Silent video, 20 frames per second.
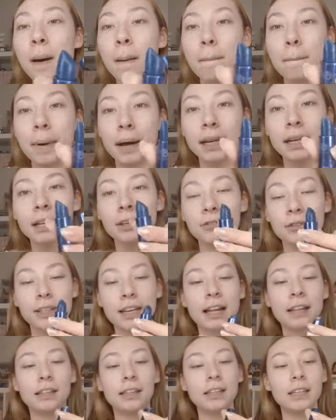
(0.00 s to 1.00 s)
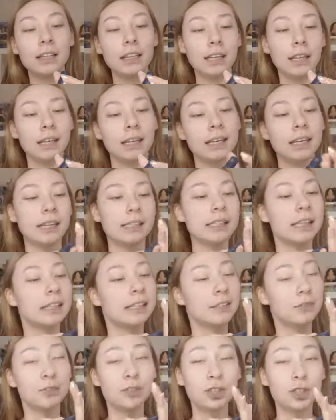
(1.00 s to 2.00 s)
but in reality it is a
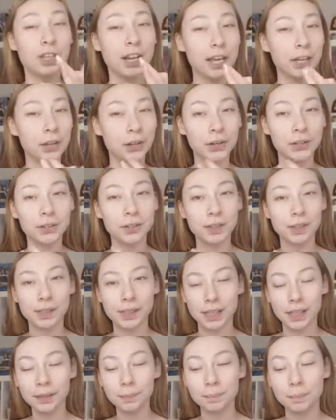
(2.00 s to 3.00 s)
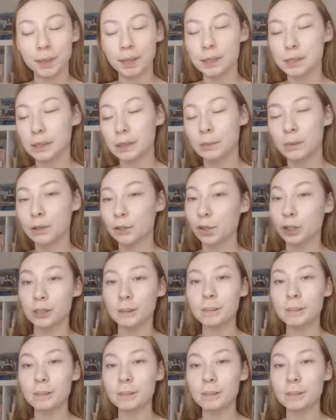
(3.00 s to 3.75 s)
different shade on the skin because it's one of those